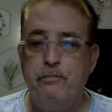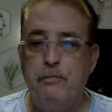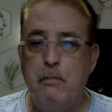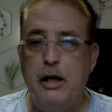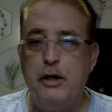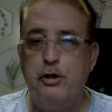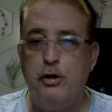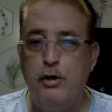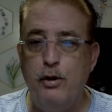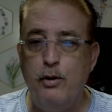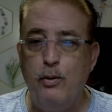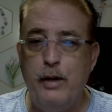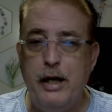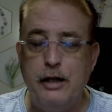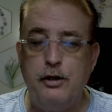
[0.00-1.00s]
Make sure
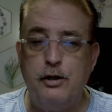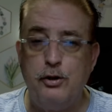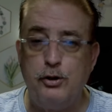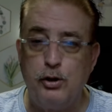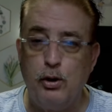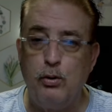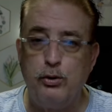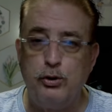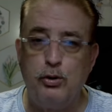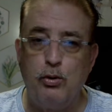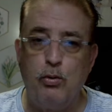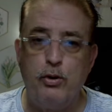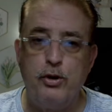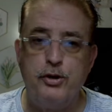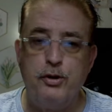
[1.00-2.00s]
you get the sole
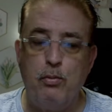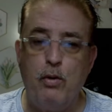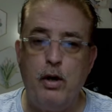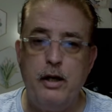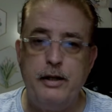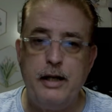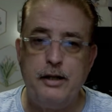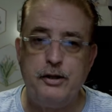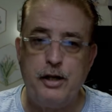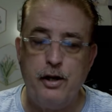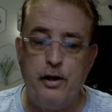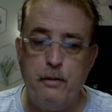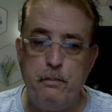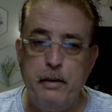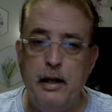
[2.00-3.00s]
source, the one that takes care
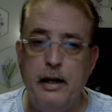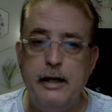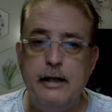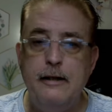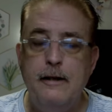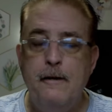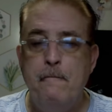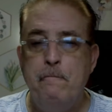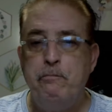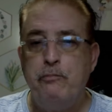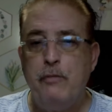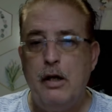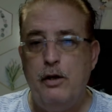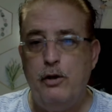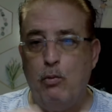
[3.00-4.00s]
of the billing,
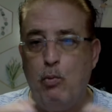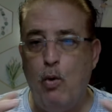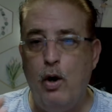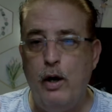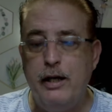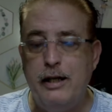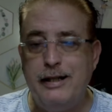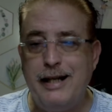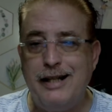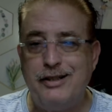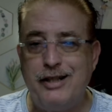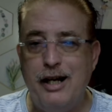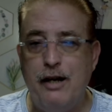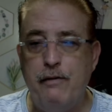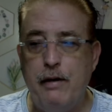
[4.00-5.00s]
the one that takes
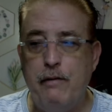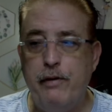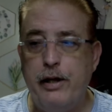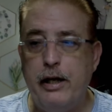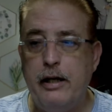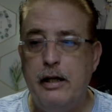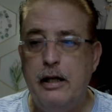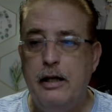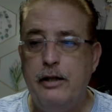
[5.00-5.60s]
care of everything.